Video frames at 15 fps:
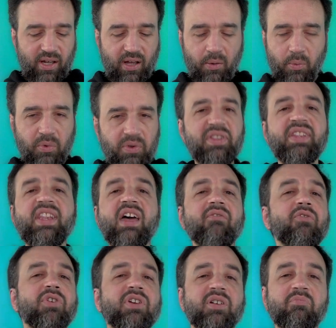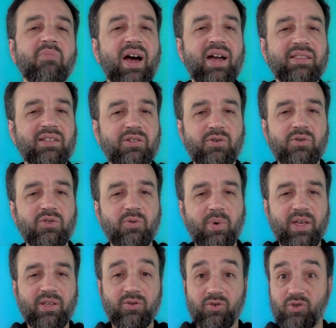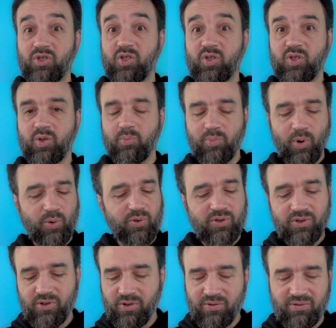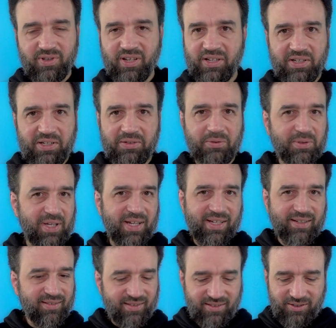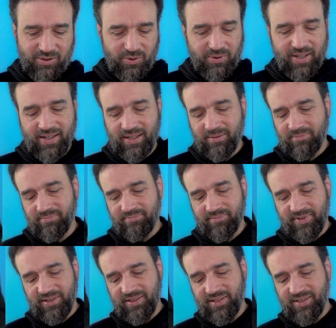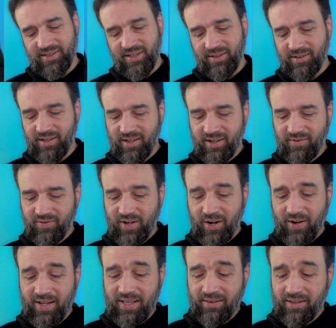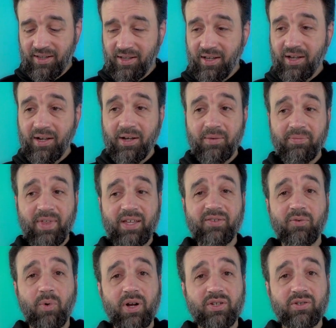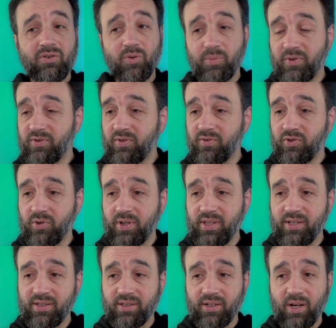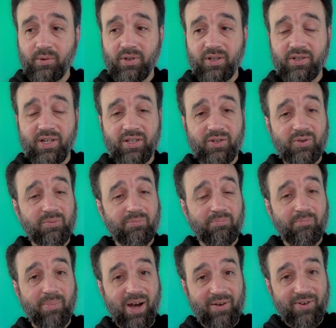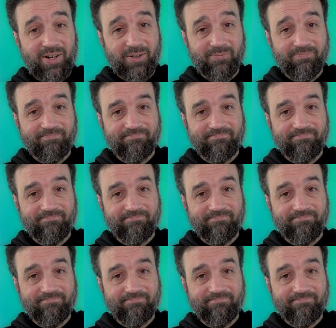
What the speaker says: I will never combine the two the way that you're supposed to. No, I don't like it. I just don't like it. But this is it for now. Again, thanks for watching. Hope that you enjoyed this, and I'll talk to you again soon. Bye for now.